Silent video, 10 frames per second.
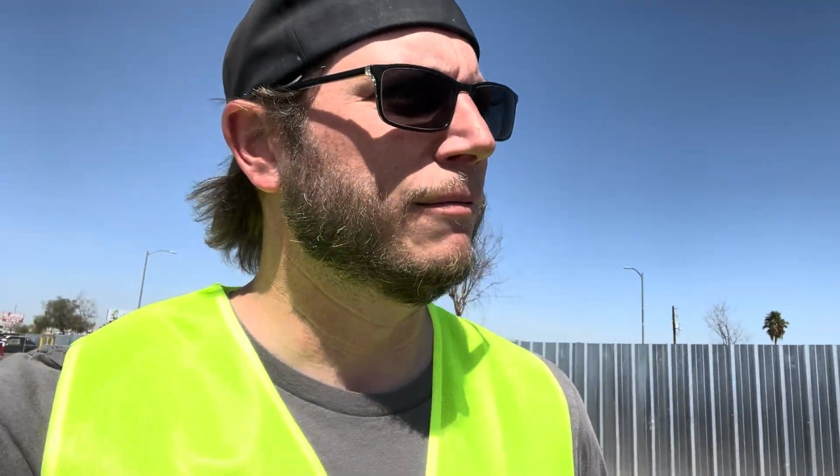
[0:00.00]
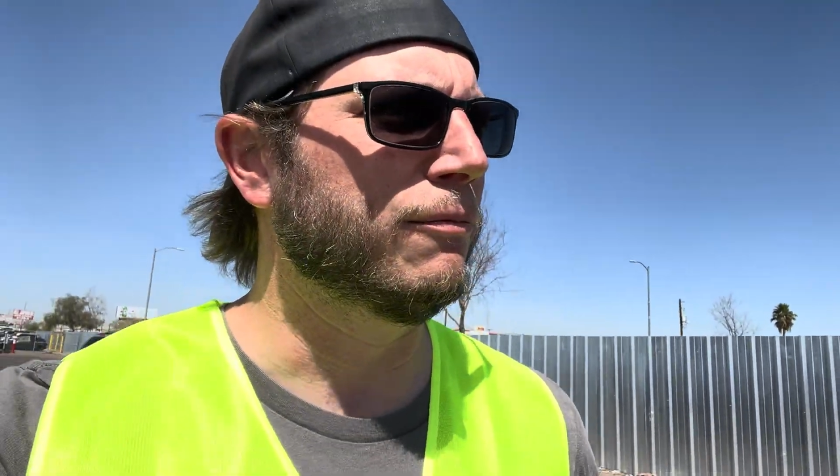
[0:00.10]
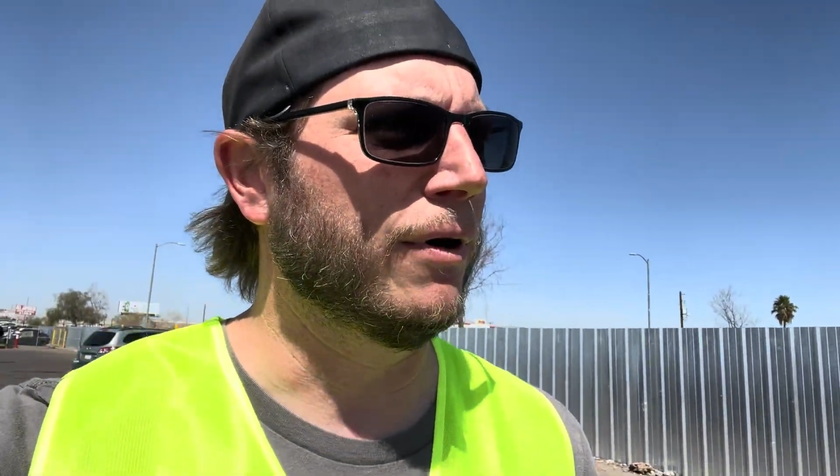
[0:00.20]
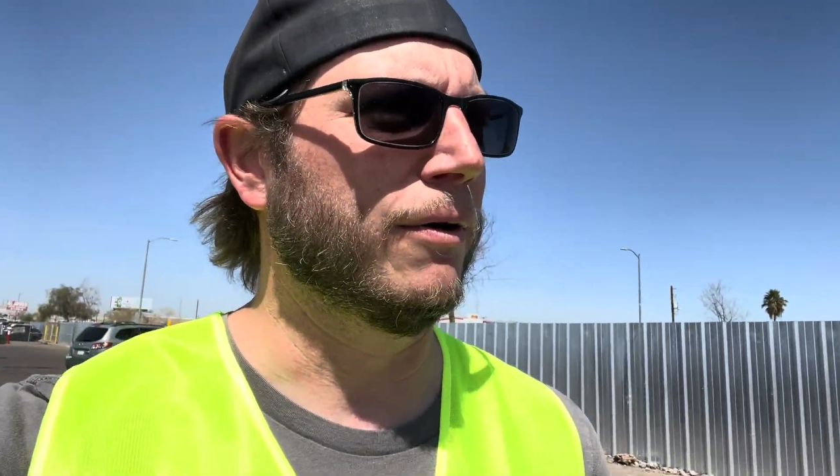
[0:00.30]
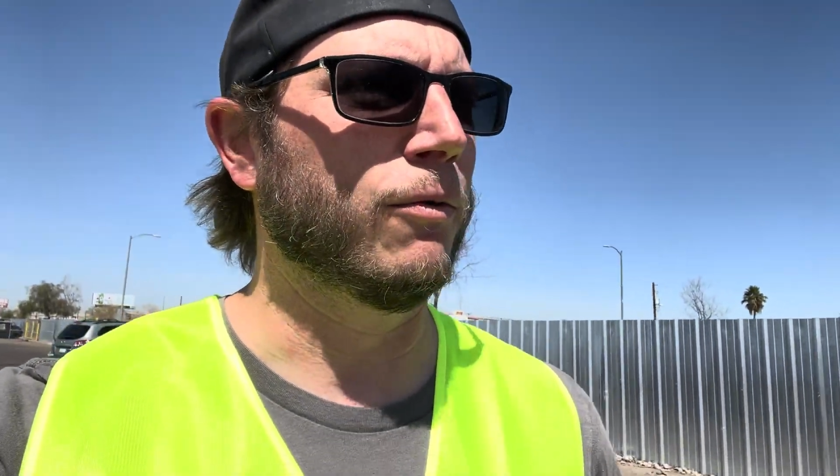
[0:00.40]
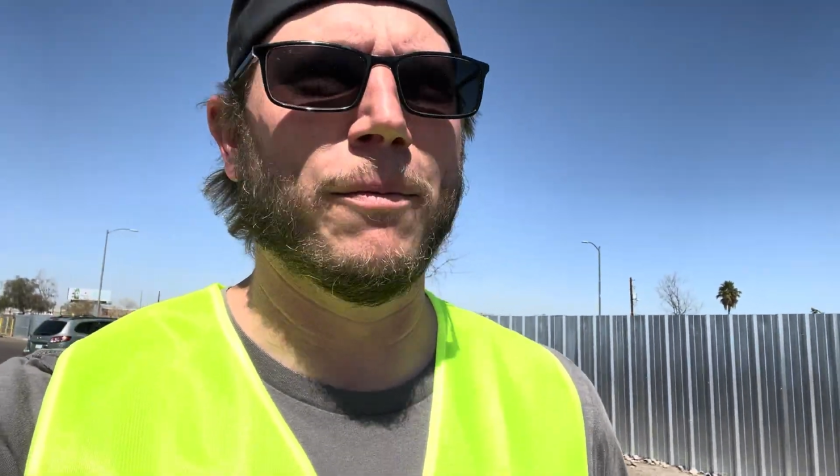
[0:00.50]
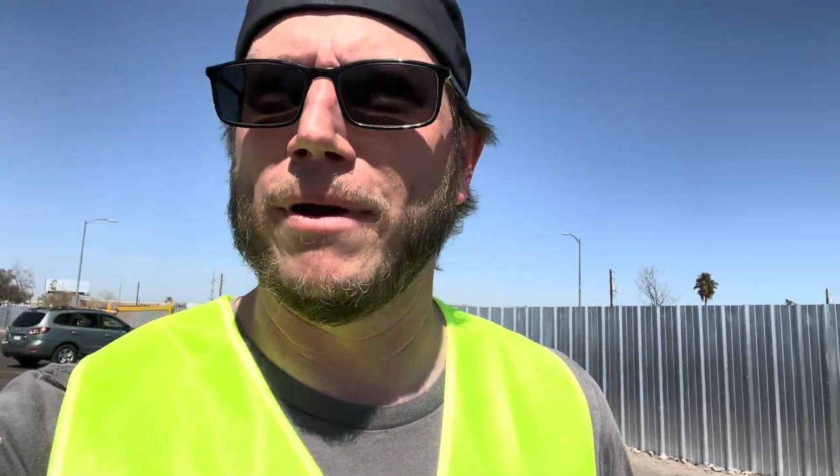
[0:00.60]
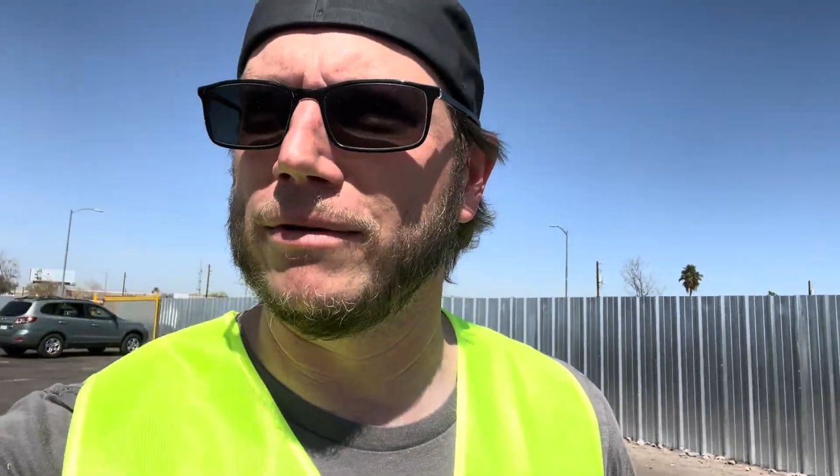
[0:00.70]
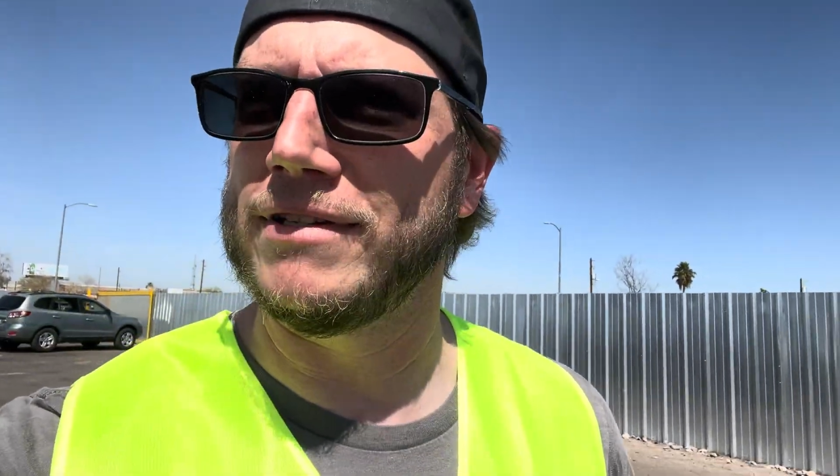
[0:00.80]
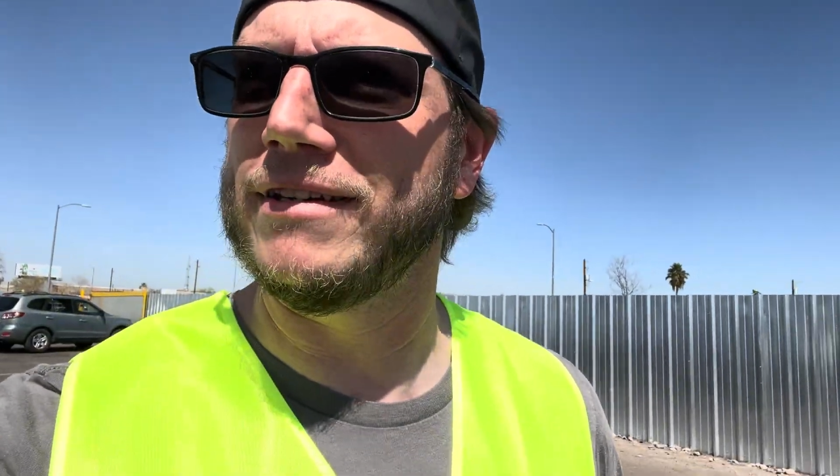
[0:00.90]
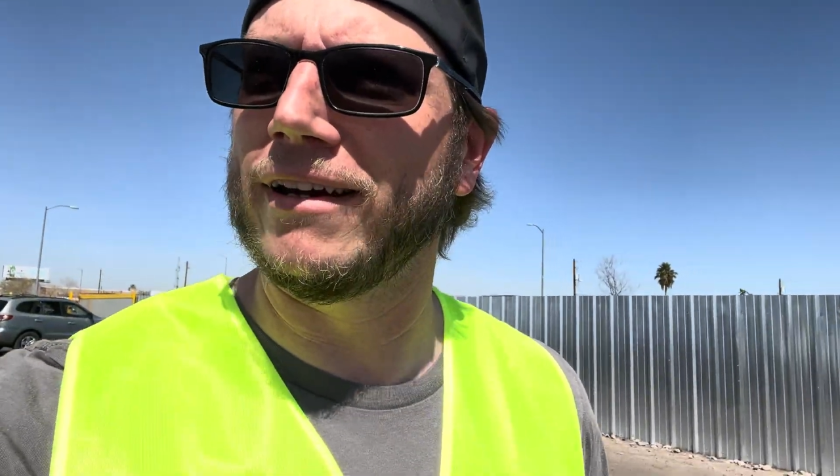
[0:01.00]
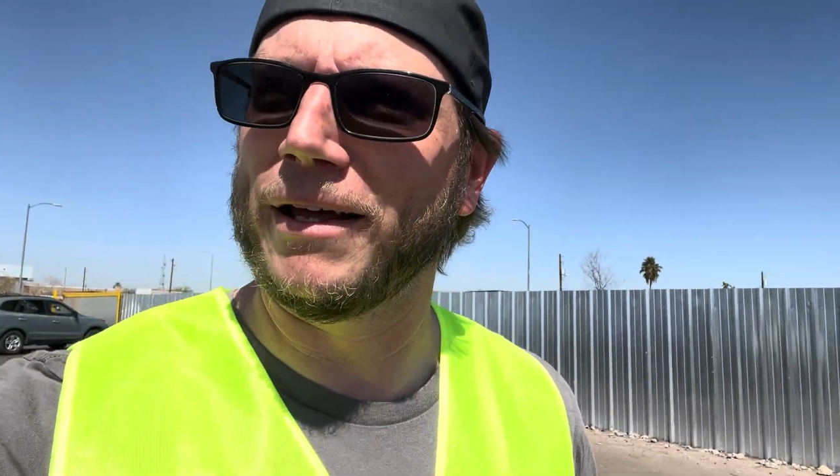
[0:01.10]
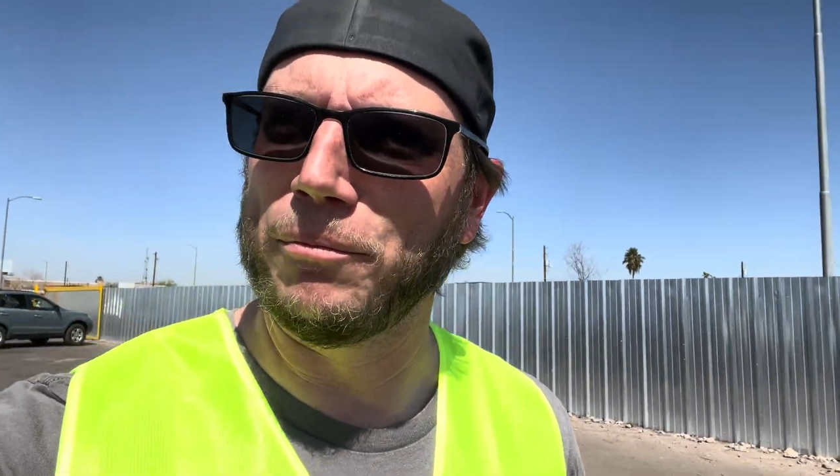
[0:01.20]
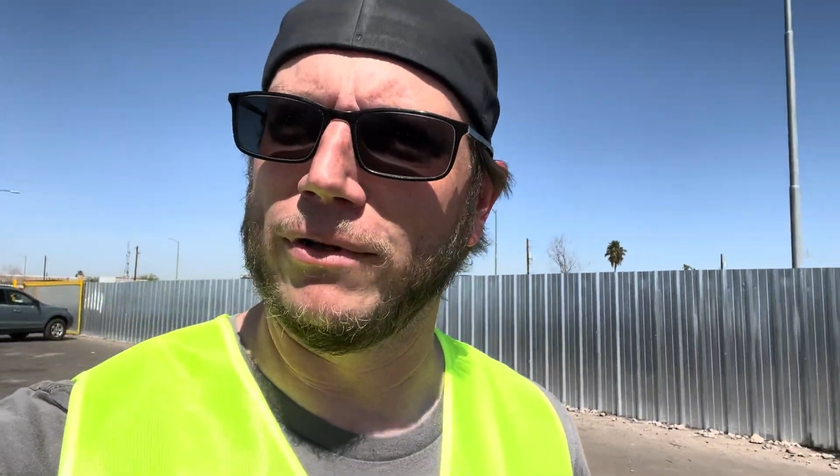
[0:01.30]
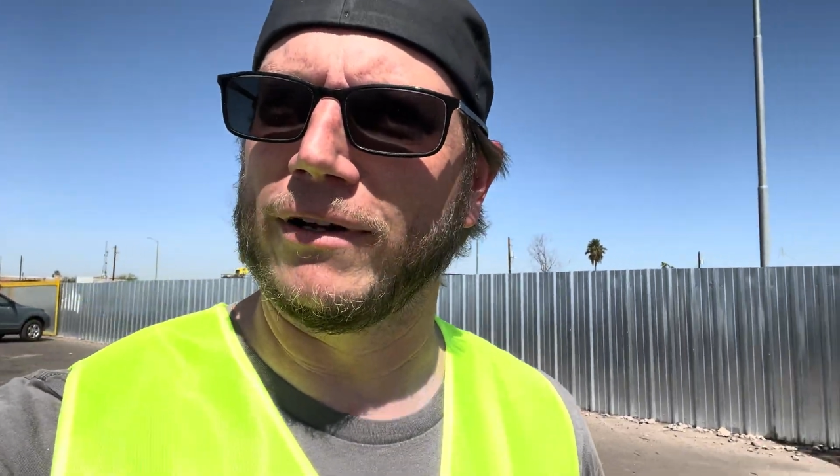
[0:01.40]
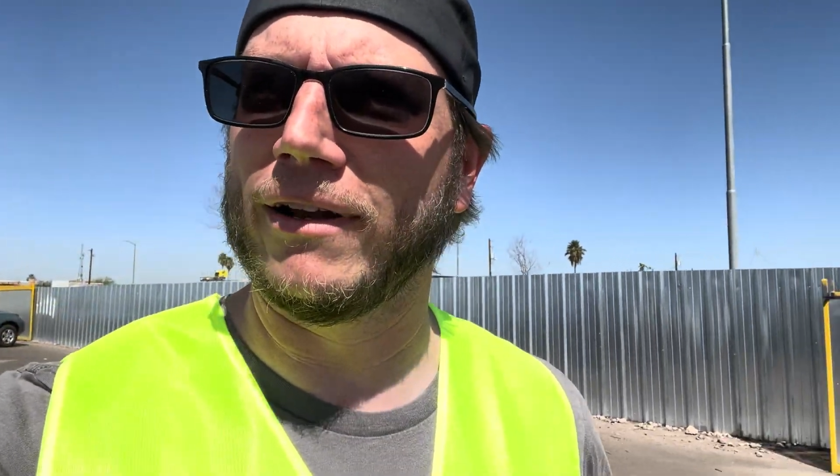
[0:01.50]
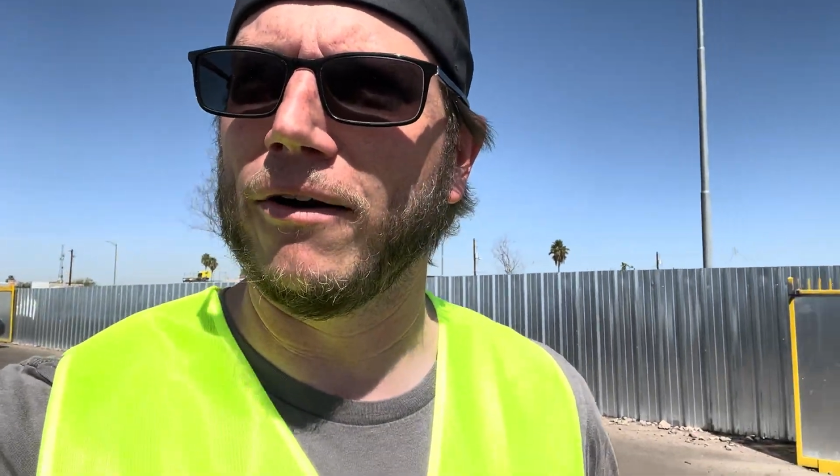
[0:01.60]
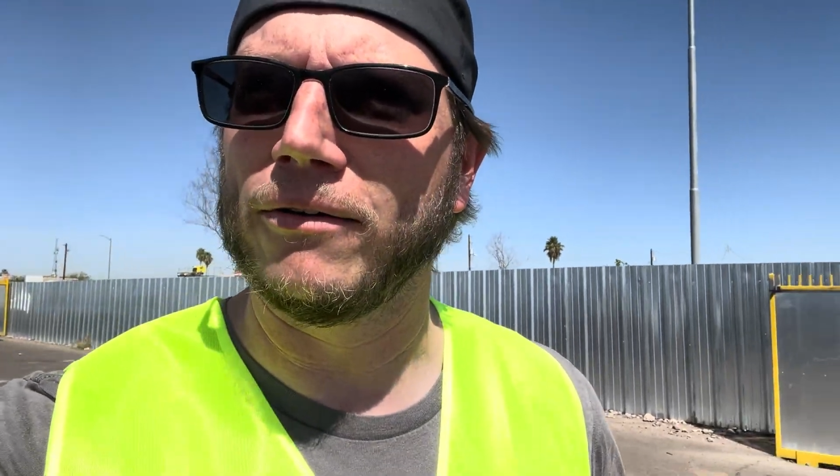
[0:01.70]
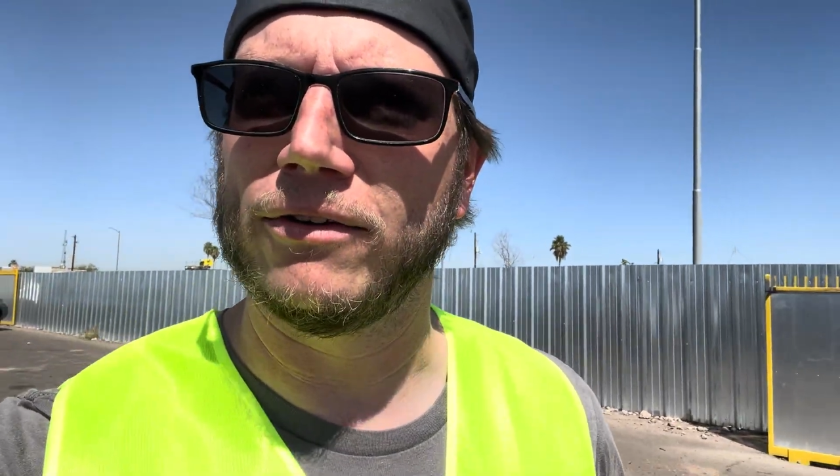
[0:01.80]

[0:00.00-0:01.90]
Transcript: but we'll be able to see it getting plugged out.